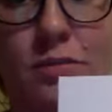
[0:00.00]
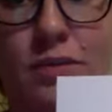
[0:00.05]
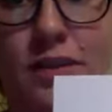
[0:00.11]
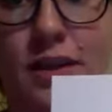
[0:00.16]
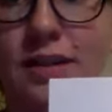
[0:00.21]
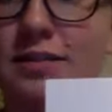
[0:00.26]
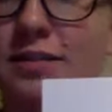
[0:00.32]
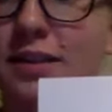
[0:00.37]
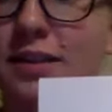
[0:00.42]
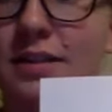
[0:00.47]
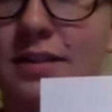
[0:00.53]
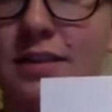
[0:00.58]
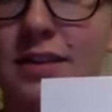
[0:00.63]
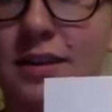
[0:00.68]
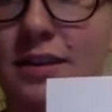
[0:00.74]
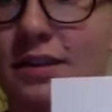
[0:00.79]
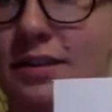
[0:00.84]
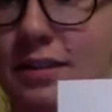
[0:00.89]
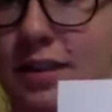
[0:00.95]
That's in the
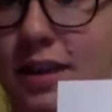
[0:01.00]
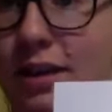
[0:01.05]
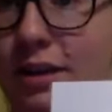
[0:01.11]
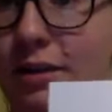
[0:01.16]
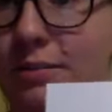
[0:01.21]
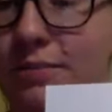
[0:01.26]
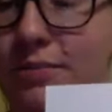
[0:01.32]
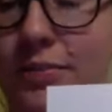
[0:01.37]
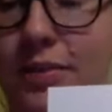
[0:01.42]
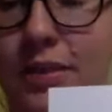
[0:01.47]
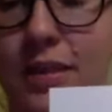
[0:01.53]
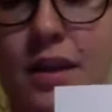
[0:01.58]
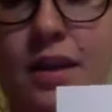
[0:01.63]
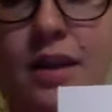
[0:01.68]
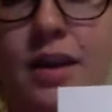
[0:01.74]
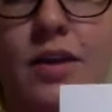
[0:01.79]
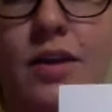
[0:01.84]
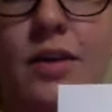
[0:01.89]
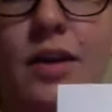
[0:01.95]
D scale.
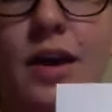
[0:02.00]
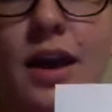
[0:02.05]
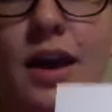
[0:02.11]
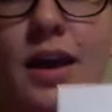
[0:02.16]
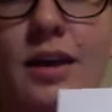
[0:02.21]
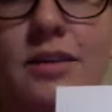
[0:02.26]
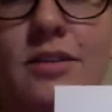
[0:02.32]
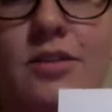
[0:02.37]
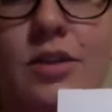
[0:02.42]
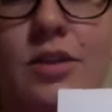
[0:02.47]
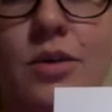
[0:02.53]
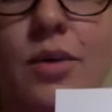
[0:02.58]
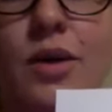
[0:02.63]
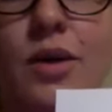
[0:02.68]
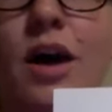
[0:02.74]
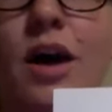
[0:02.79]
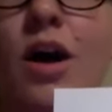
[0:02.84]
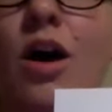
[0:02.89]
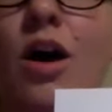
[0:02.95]
Okay, so
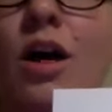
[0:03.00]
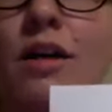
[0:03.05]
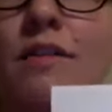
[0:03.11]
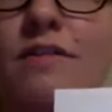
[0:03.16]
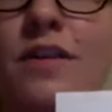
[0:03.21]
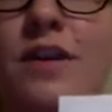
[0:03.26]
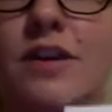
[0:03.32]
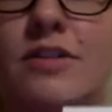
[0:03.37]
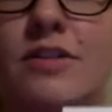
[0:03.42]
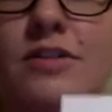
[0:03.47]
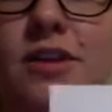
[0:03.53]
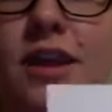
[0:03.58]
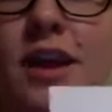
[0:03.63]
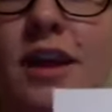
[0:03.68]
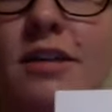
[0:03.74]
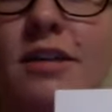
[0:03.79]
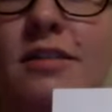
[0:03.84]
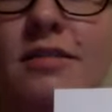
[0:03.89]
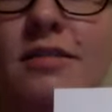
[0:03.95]
all fingers
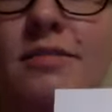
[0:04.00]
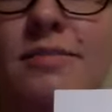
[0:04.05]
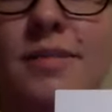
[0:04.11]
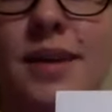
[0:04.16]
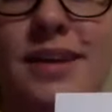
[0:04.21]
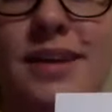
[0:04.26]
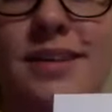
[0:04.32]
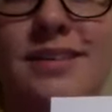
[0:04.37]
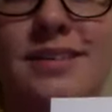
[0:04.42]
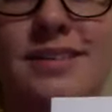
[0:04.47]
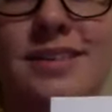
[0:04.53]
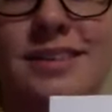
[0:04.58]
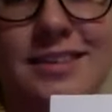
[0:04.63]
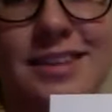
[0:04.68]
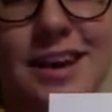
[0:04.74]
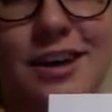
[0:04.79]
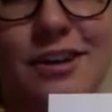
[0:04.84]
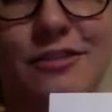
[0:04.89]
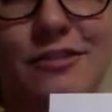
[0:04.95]
down makes the
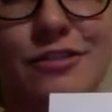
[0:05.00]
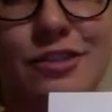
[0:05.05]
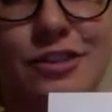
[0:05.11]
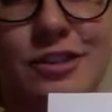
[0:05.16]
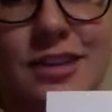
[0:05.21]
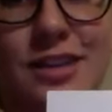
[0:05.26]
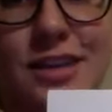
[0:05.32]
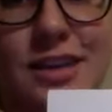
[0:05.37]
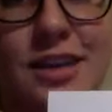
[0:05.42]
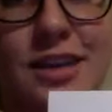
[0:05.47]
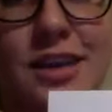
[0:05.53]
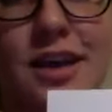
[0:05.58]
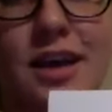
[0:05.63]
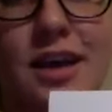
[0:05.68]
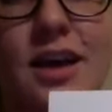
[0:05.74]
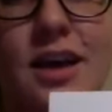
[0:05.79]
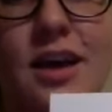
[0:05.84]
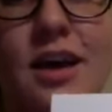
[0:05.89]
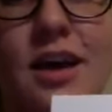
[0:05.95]
sound for D.
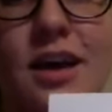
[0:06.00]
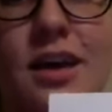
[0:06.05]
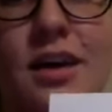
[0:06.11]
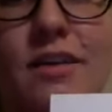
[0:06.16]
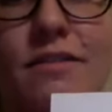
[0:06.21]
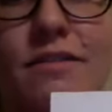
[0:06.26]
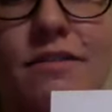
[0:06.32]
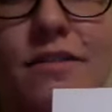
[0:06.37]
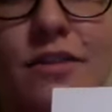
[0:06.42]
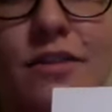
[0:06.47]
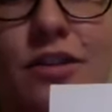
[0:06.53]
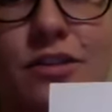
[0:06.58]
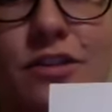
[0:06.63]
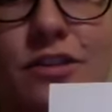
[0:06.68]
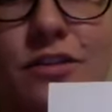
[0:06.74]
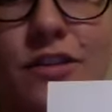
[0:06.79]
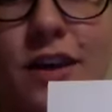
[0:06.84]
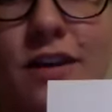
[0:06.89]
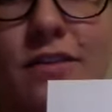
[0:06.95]
First
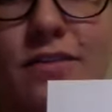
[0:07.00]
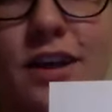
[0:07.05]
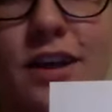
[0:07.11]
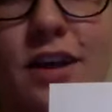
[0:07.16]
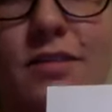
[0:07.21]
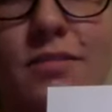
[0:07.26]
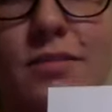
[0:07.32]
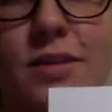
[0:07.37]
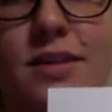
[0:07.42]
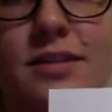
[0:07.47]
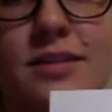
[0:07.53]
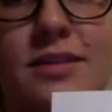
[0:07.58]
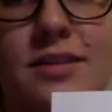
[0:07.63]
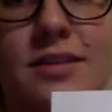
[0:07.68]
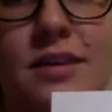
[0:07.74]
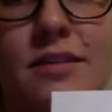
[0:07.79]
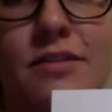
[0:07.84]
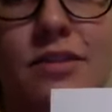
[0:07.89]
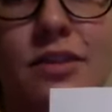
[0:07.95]
5 down makes the
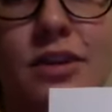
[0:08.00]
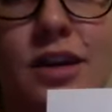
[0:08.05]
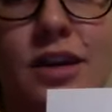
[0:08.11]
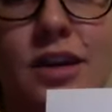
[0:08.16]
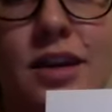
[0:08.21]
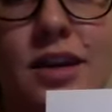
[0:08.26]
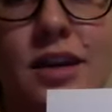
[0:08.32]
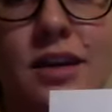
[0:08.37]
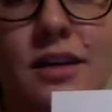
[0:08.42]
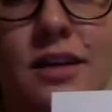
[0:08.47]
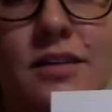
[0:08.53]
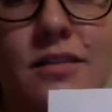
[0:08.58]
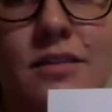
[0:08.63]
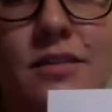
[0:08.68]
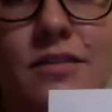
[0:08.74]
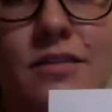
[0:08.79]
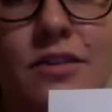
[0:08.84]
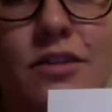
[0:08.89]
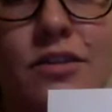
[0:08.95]
sound for E.
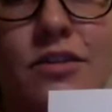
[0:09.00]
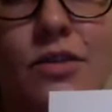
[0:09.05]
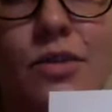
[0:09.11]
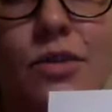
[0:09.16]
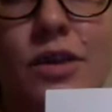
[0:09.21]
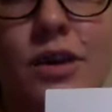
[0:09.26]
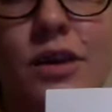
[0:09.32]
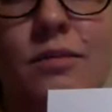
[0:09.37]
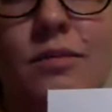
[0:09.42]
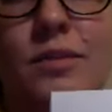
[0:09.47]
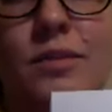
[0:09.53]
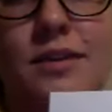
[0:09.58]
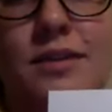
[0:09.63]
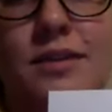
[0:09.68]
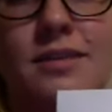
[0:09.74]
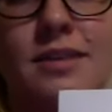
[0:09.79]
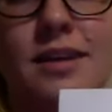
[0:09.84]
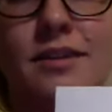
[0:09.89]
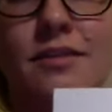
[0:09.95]
First 4 down makes the
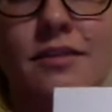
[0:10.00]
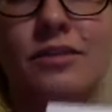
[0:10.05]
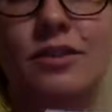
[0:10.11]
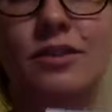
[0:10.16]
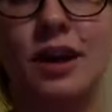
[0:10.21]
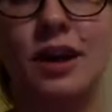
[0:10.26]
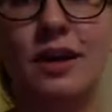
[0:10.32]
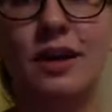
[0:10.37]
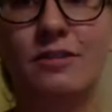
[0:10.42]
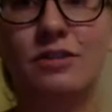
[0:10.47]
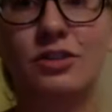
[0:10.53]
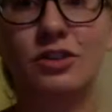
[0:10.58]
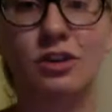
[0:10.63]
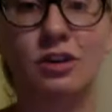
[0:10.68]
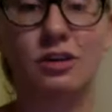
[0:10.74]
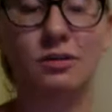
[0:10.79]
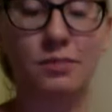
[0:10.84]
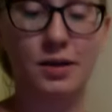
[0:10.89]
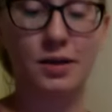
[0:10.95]
sound for an F sharp.